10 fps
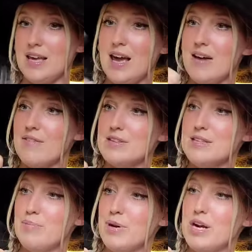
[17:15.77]
they have a
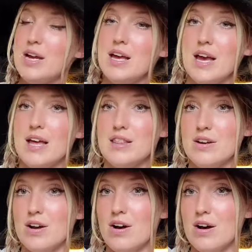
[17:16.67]
zipper, and
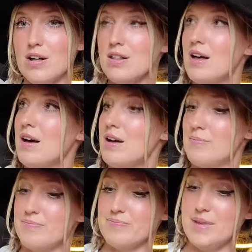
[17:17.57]
they're all
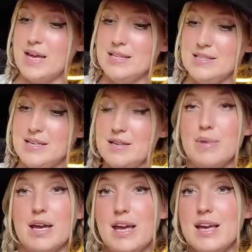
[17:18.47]
18 by